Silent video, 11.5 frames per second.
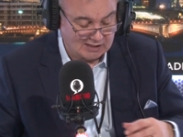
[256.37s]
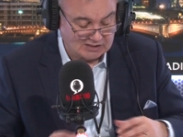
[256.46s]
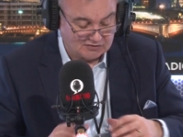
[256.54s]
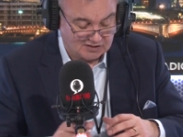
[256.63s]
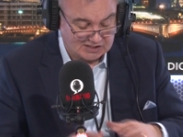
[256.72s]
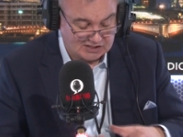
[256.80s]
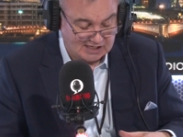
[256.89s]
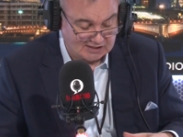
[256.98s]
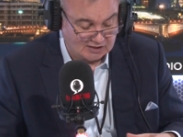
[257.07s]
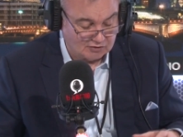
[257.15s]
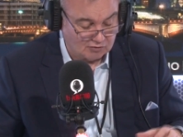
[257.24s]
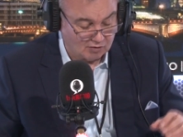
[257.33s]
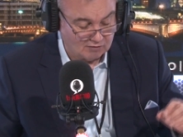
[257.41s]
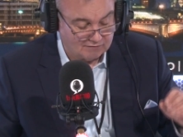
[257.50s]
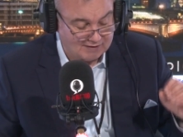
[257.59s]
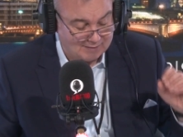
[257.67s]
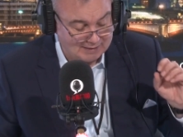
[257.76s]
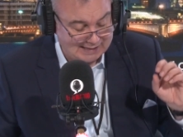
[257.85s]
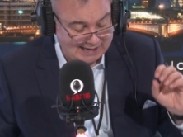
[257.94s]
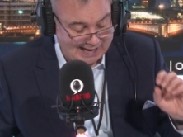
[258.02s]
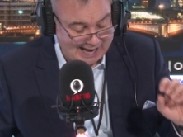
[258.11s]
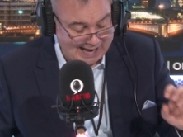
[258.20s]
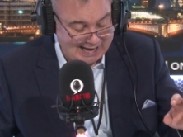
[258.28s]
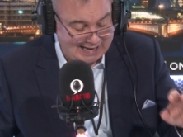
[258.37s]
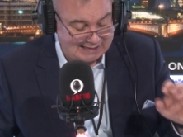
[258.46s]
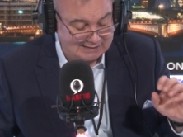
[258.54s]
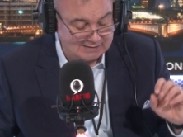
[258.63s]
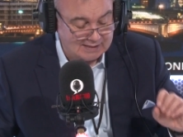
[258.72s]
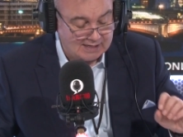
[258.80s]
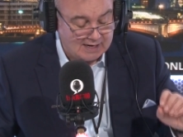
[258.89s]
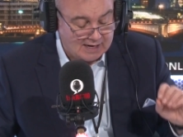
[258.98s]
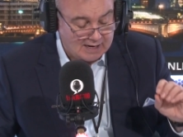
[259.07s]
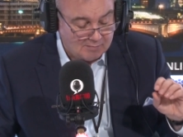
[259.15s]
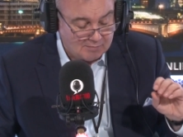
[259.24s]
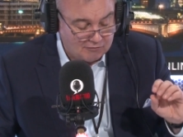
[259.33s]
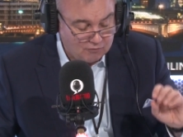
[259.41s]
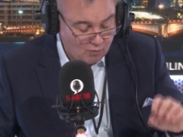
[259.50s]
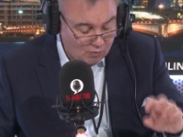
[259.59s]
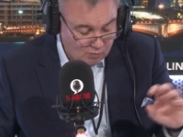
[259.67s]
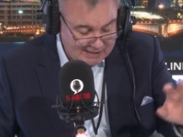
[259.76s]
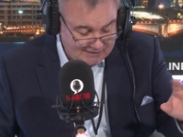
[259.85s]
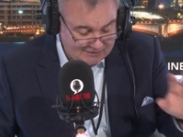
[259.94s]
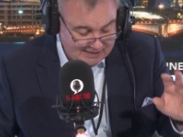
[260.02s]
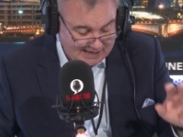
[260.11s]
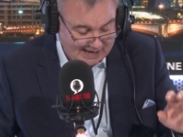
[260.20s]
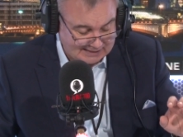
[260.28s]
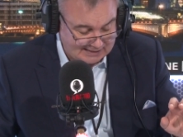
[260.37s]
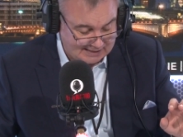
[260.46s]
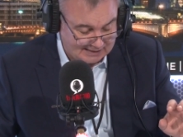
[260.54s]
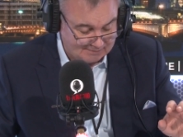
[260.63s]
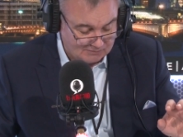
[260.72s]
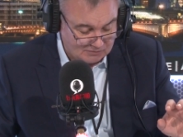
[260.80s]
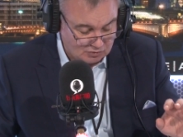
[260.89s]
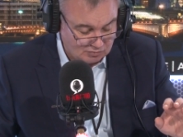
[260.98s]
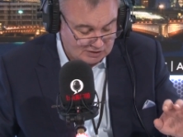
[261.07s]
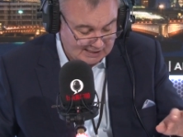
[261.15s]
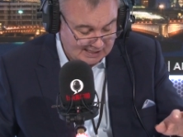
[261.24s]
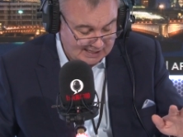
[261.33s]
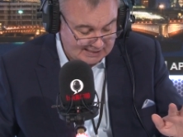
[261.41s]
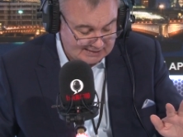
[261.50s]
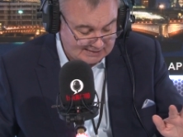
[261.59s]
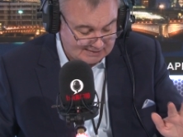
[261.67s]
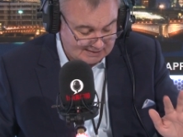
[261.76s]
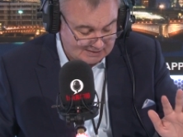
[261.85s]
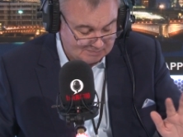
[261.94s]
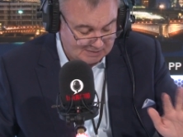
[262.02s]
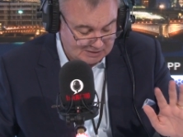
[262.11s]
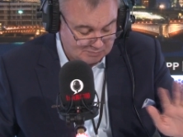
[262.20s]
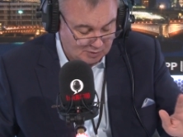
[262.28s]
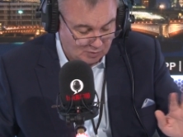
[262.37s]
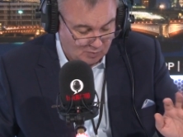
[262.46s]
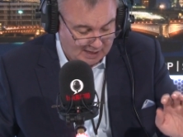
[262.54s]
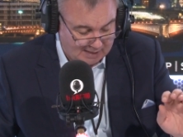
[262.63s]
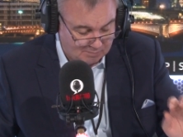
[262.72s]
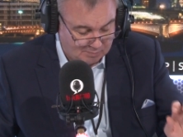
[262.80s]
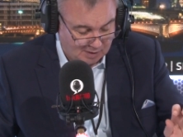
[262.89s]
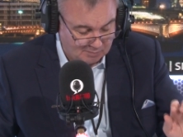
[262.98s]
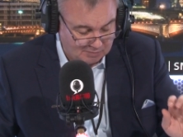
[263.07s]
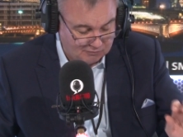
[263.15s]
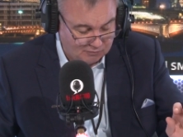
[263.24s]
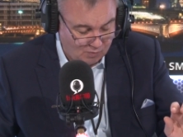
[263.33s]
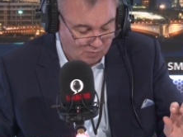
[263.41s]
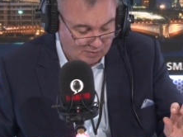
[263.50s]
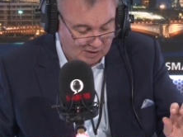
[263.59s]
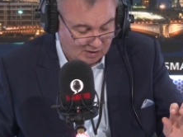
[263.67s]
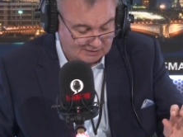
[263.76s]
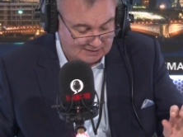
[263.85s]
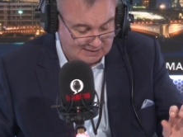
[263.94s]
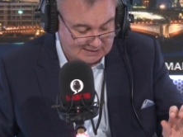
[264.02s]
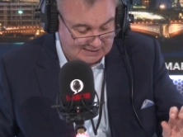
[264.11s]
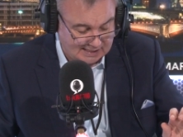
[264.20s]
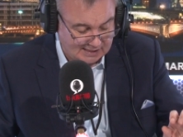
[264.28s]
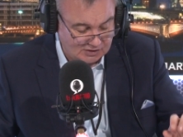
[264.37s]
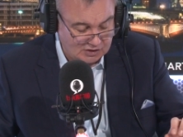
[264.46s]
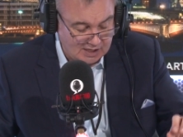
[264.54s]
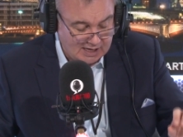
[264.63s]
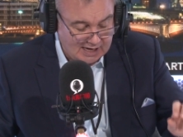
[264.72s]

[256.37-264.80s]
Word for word: He's fixated on the royal family, and before we even get here, so today's he's, he's put away, but before we got to this stage,